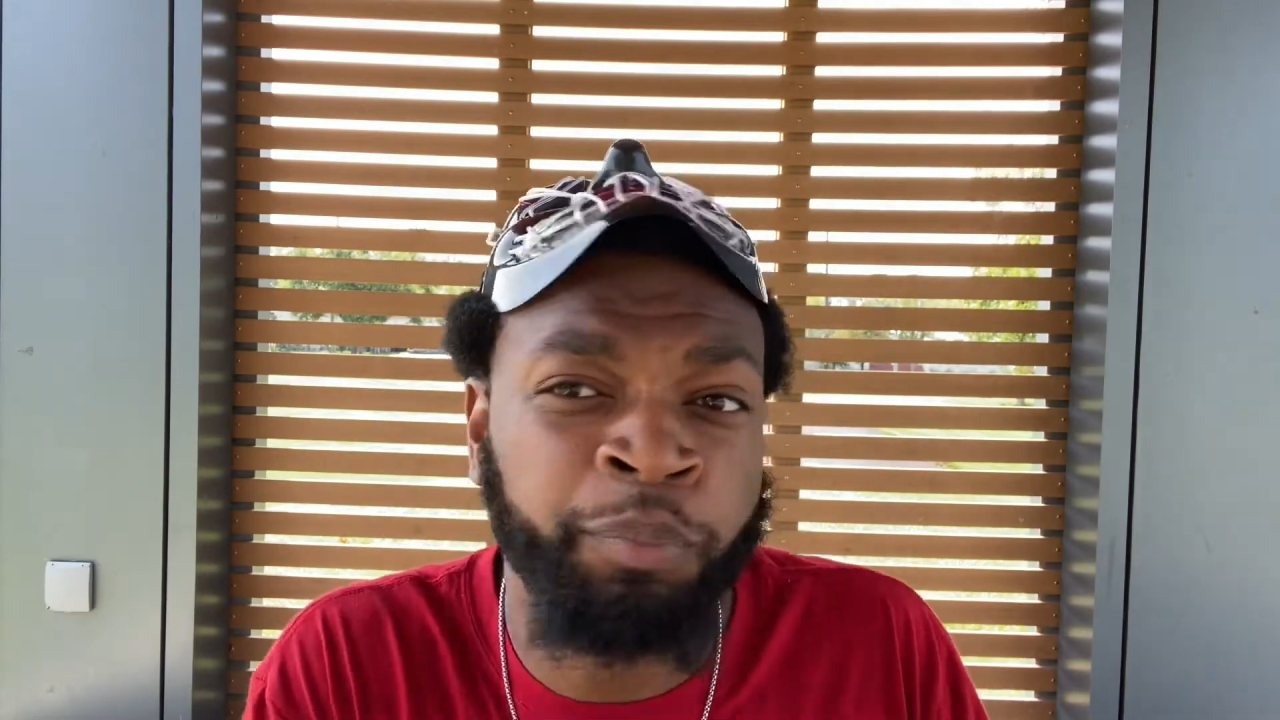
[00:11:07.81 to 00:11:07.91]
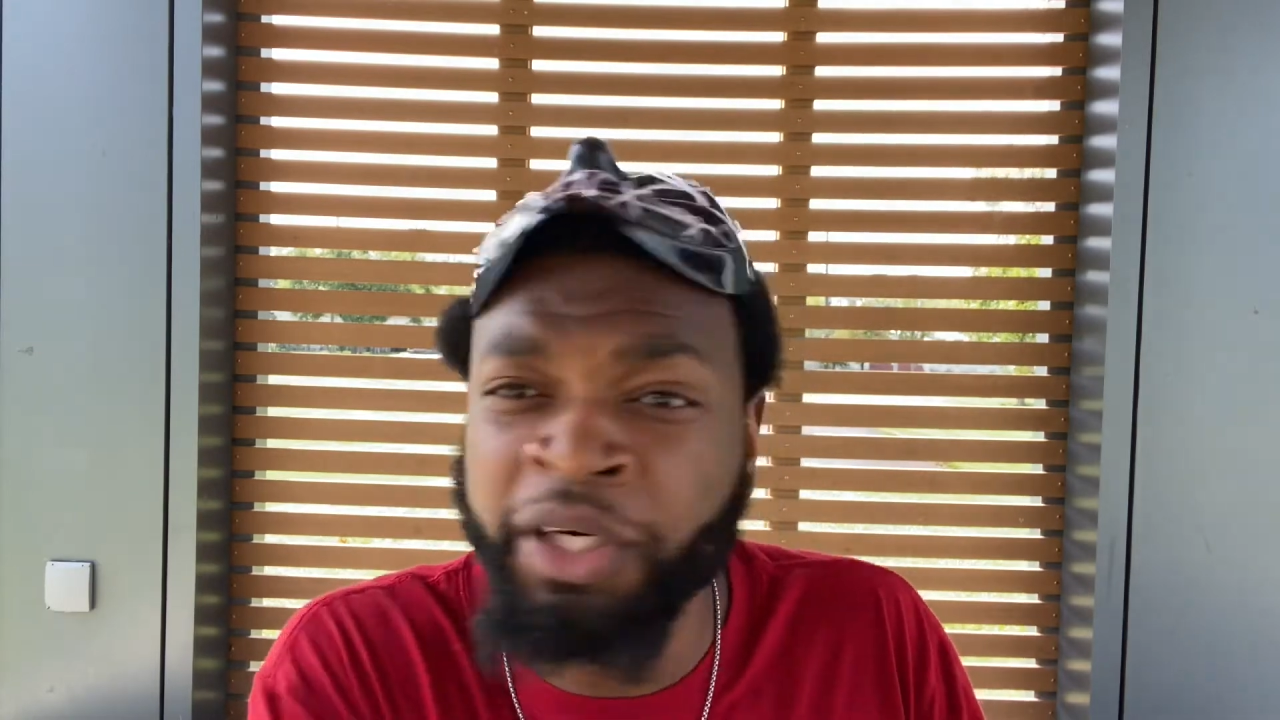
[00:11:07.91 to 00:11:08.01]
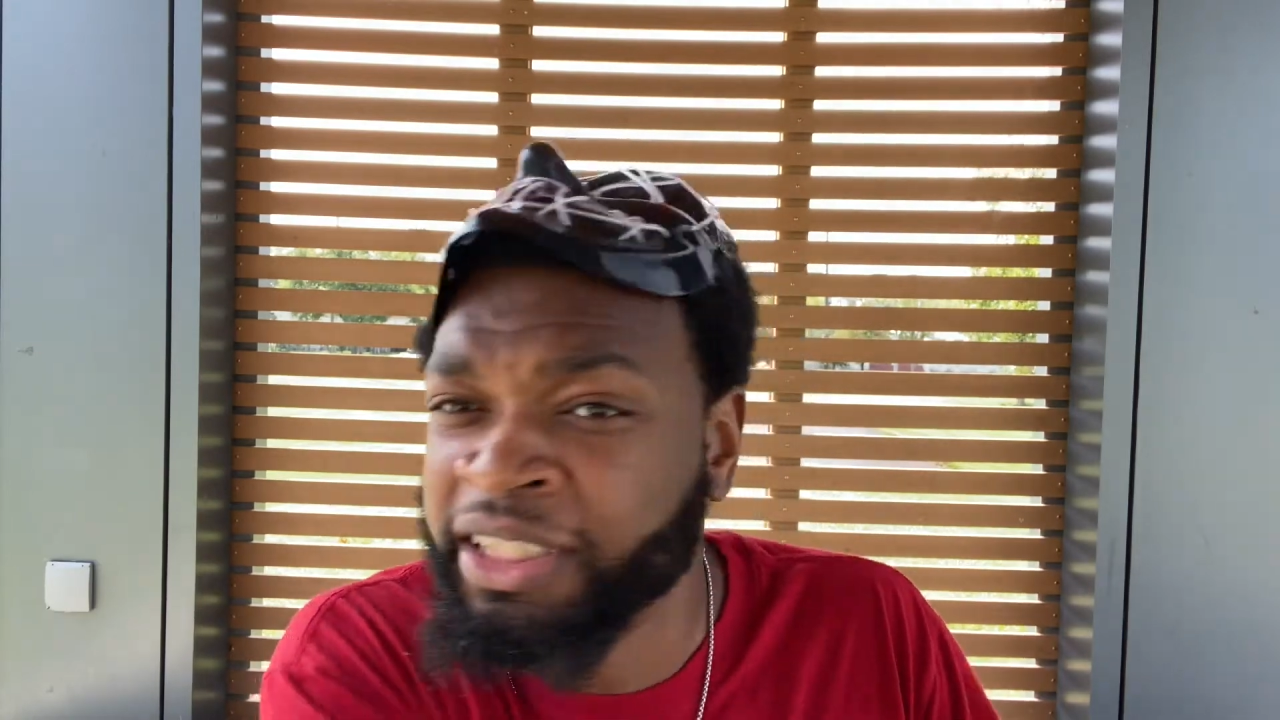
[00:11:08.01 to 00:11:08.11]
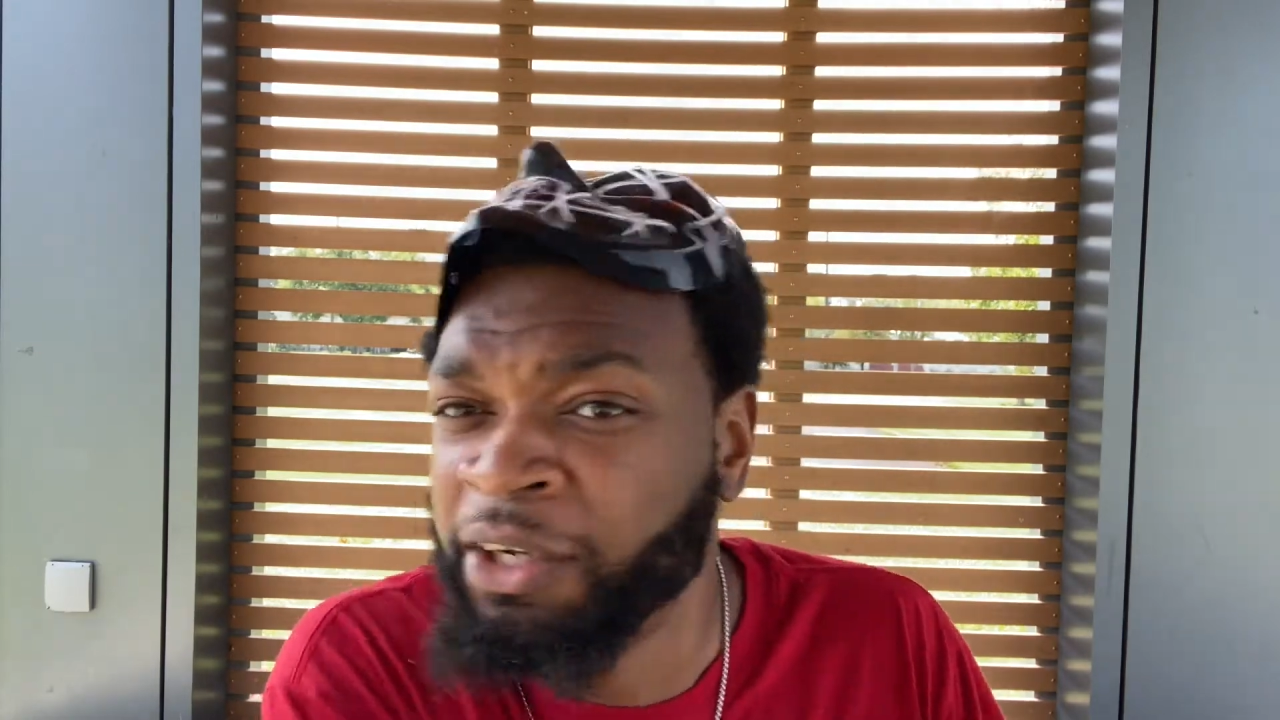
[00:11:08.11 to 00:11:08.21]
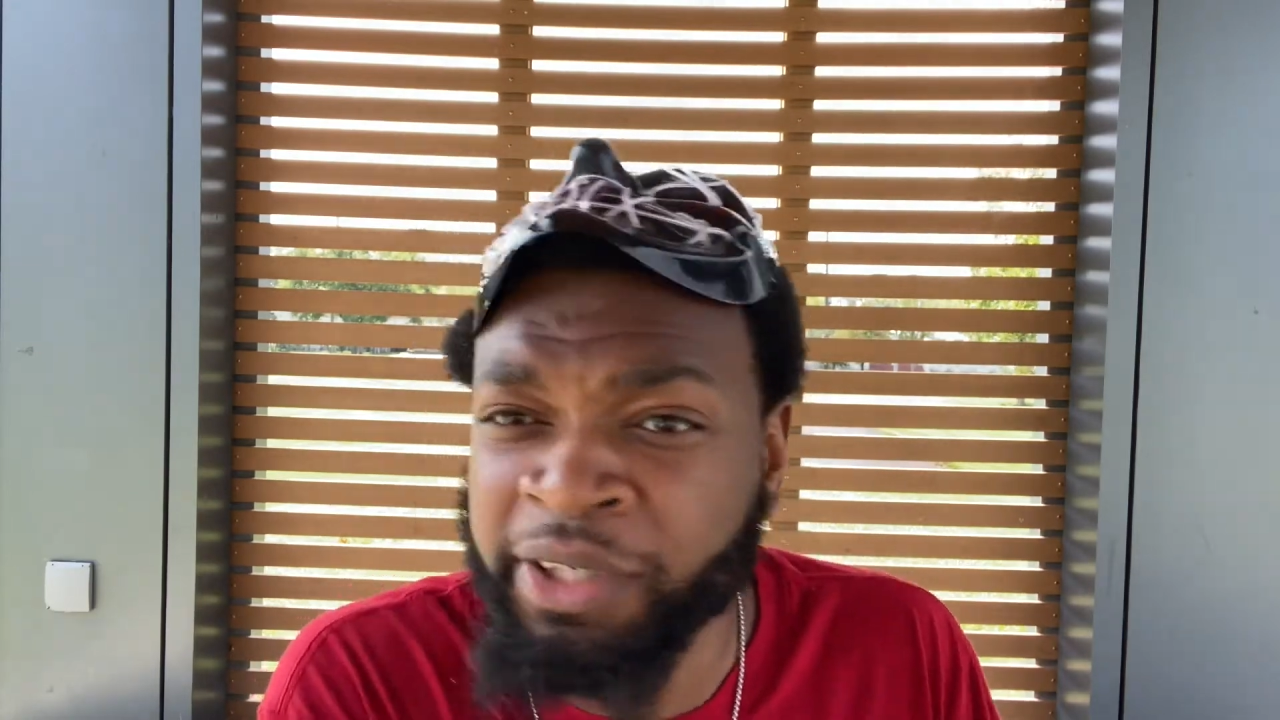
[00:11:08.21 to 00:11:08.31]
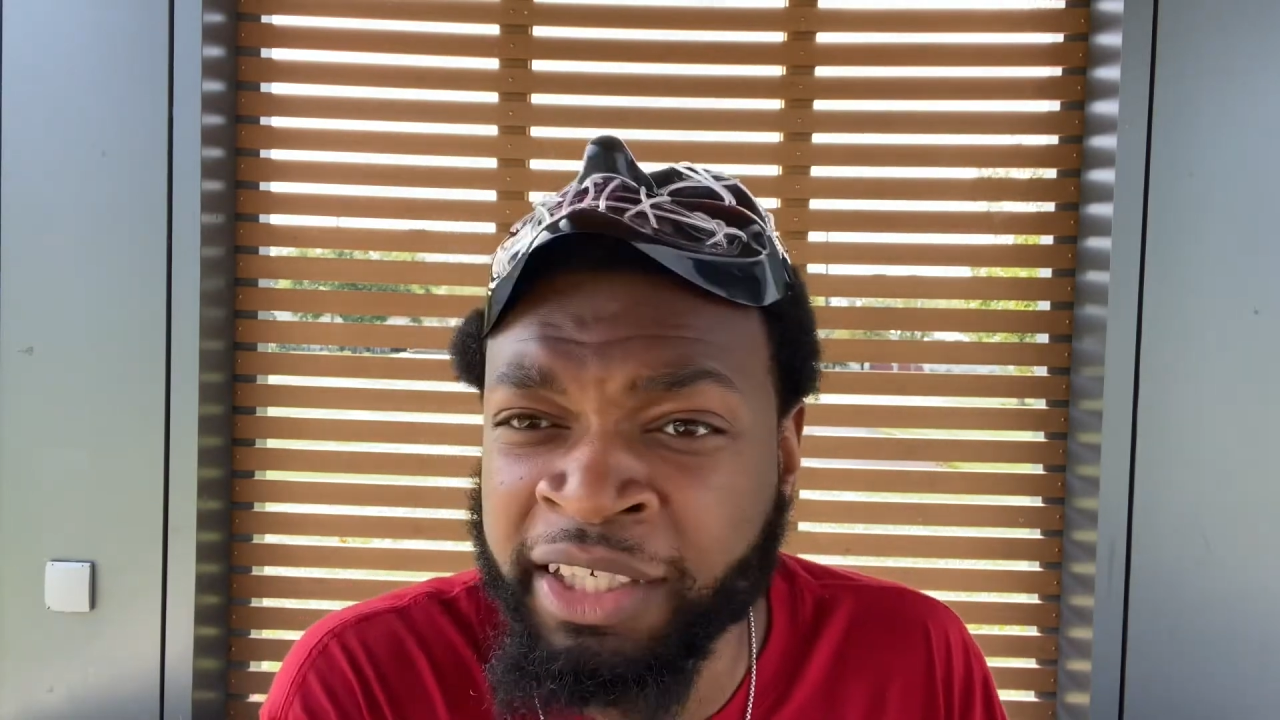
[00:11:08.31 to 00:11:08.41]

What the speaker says: put it on their